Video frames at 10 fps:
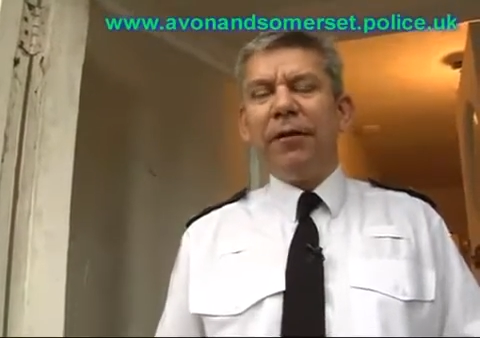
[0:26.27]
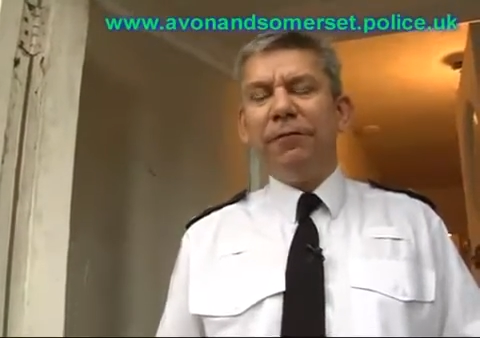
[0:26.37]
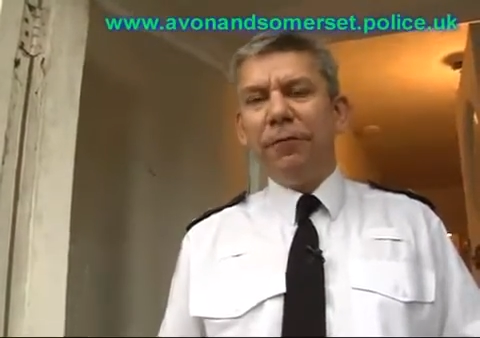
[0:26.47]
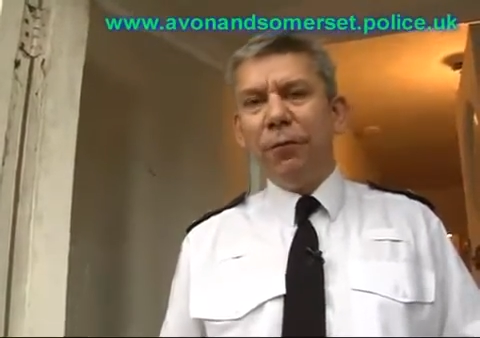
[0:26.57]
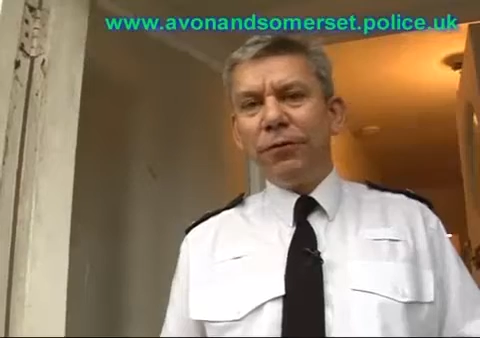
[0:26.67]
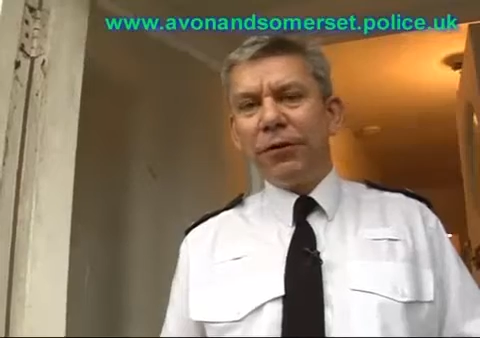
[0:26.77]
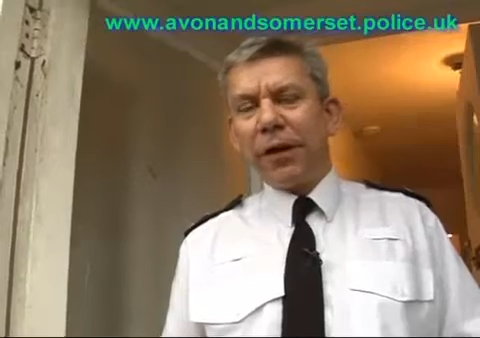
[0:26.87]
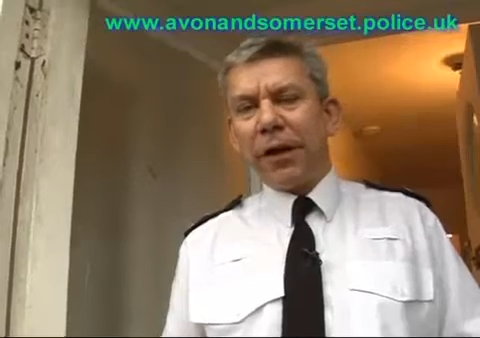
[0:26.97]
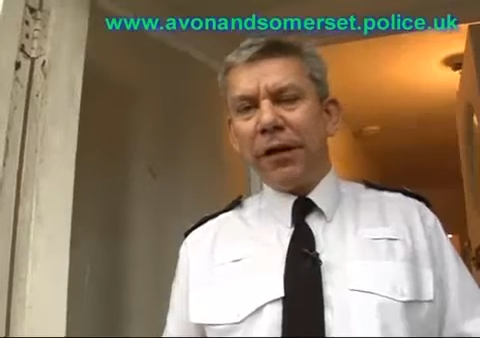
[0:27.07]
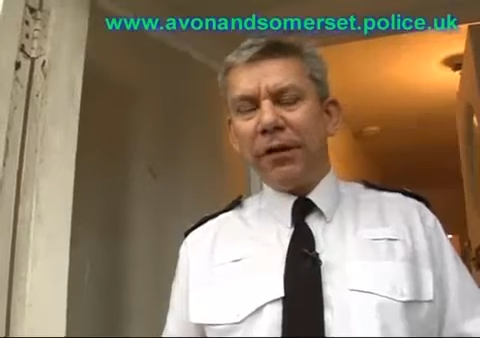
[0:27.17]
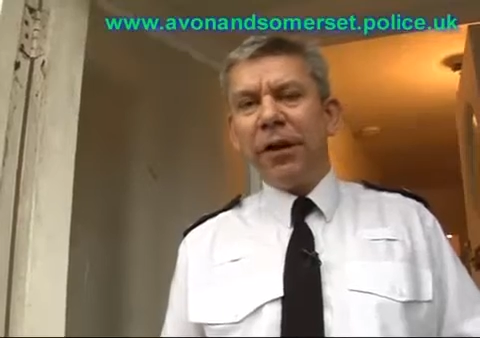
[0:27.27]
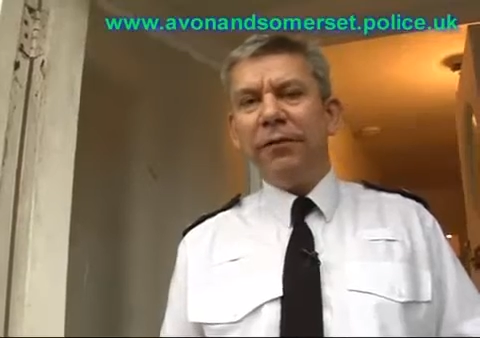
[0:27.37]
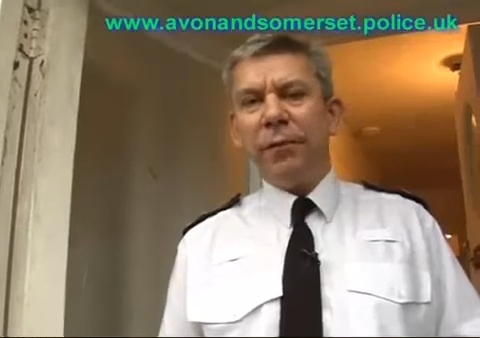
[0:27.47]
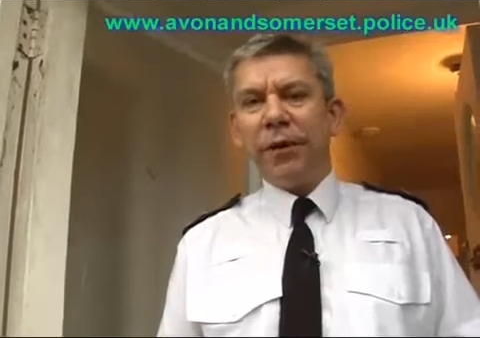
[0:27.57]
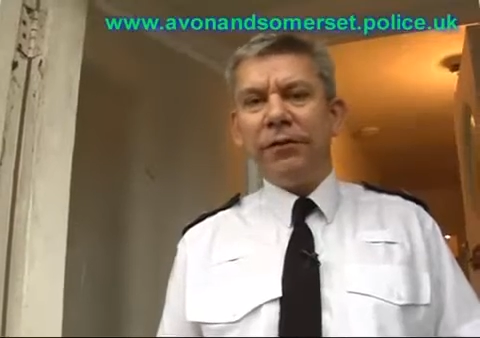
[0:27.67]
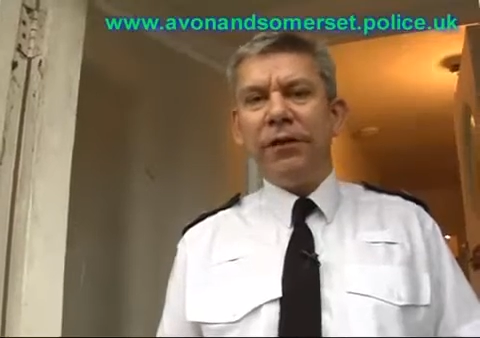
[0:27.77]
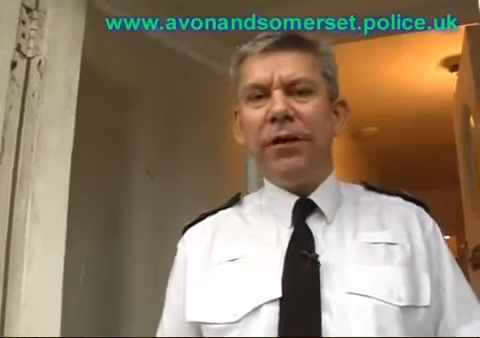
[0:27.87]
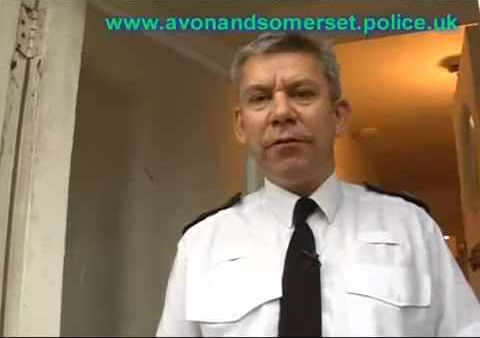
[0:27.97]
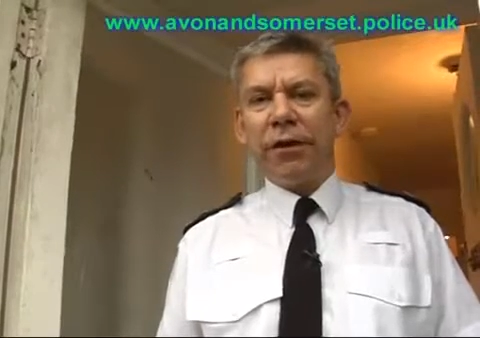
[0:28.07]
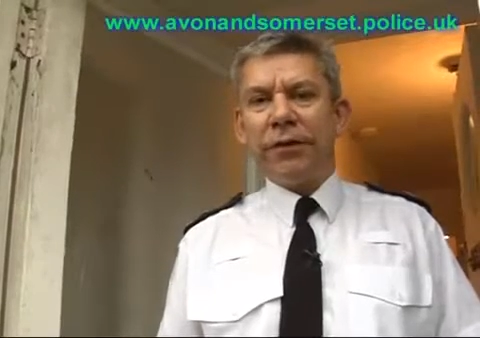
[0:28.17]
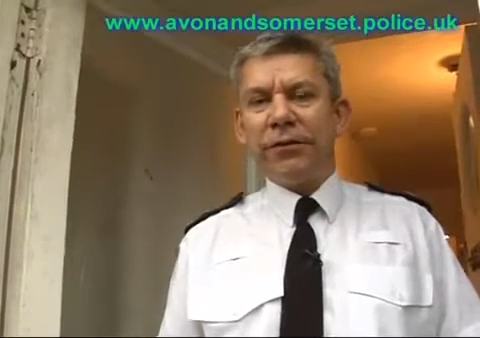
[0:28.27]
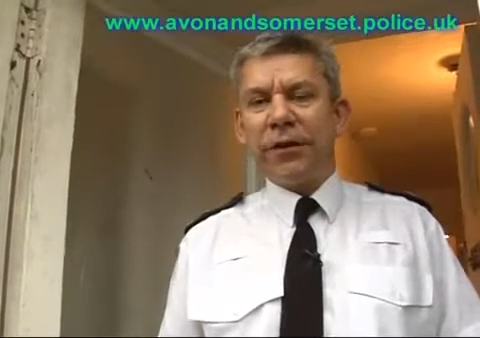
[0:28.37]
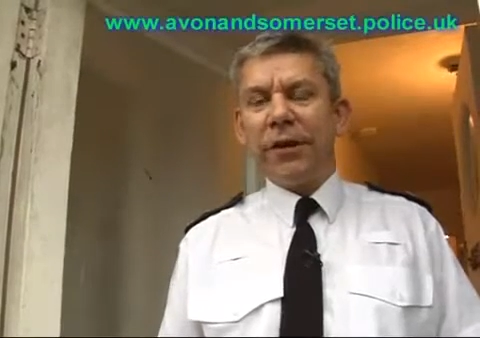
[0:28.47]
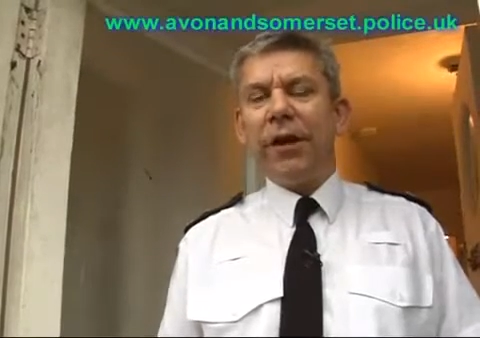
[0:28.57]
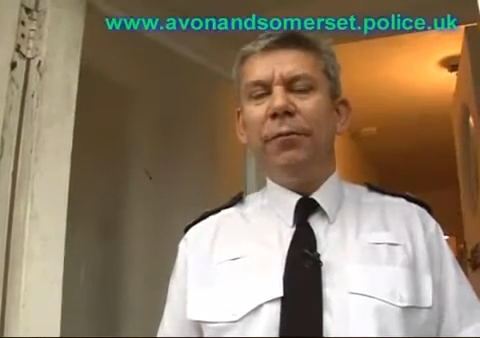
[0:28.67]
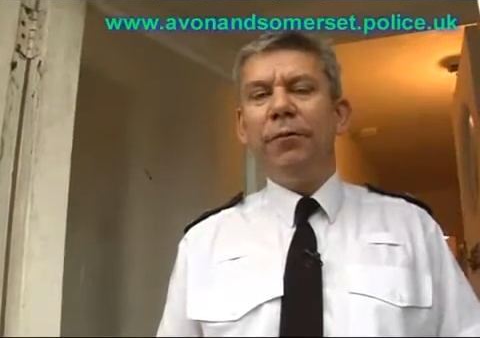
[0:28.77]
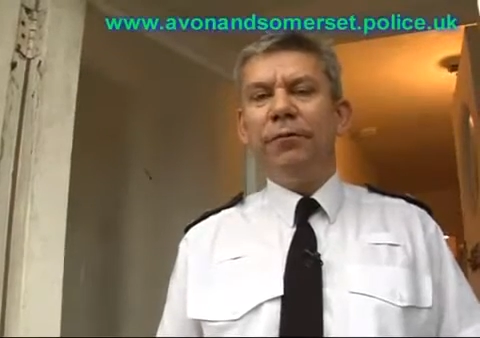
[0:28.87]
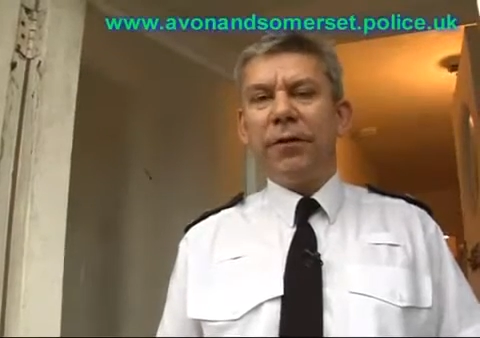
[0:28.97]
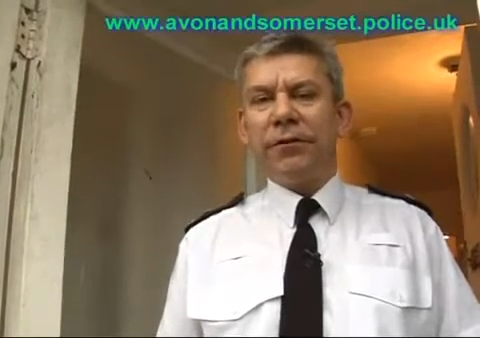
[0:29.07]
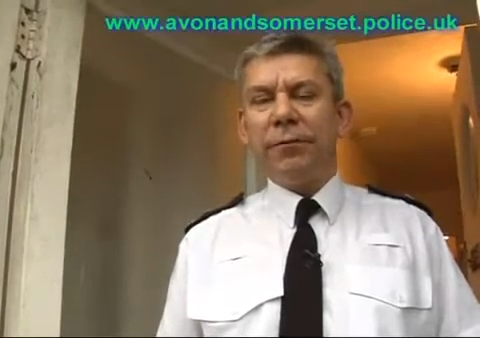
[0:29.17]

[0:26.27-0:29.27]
Now fortunately there has been a decrease in the number of